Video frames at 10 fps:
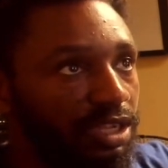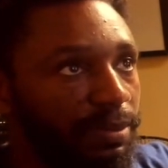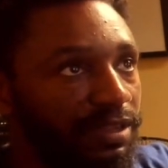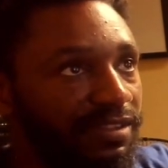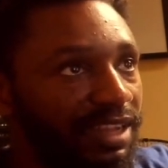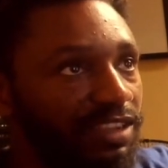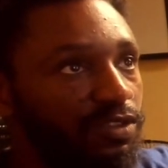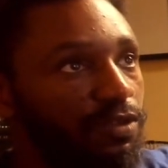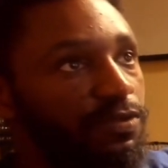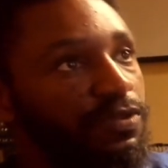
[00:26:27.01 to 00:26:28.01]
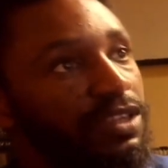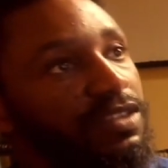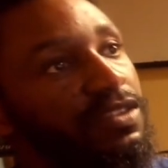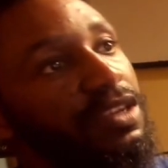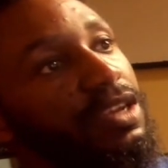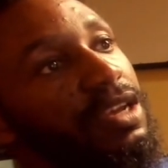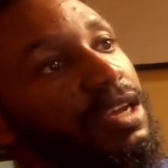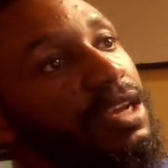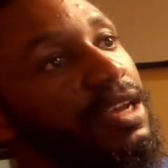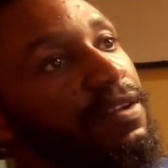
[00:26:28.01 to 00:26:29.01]
talking about /configs
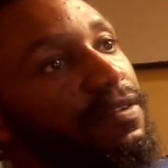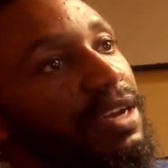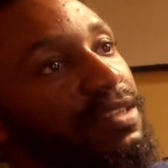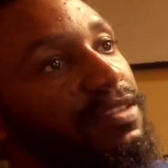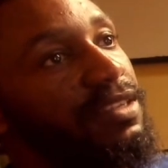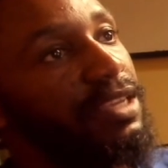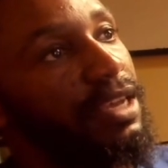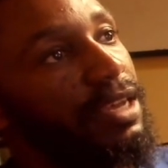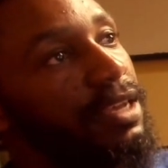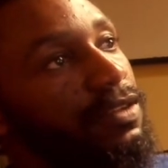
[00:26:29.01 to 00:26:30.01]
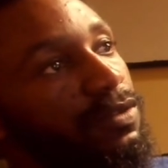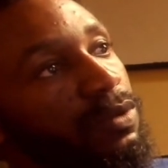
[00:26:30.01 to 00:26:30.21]
right here.